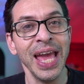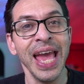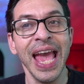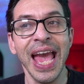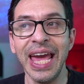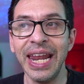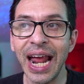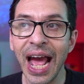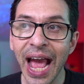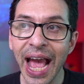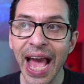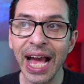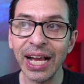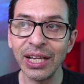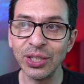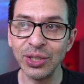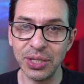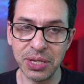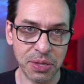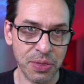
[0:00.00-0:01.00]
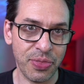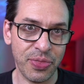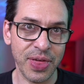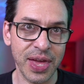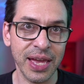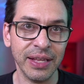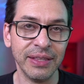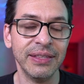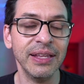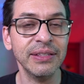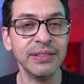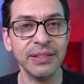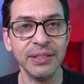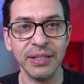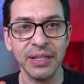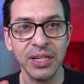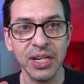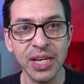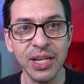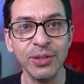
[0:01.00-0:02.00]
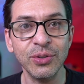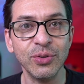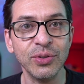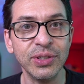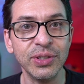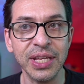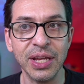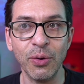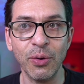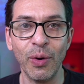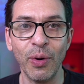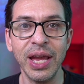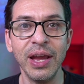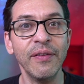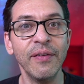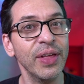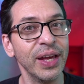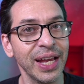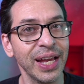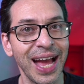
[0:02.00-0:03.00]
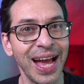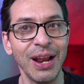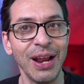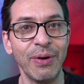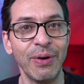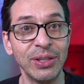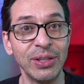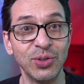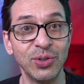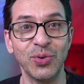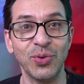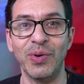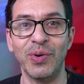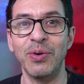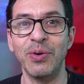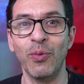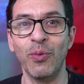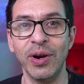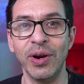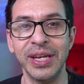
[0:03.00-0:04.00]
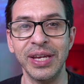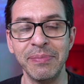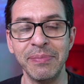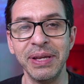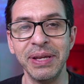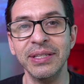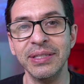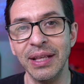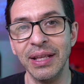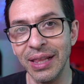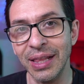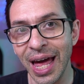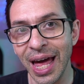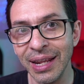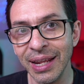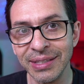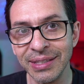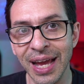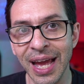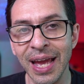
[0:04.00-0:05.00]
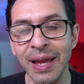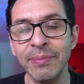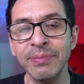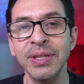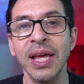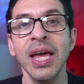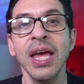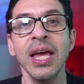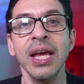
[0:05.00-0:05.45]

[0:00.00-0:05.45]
And I actually think this is an interesting way of the Chiron story working because a lot of times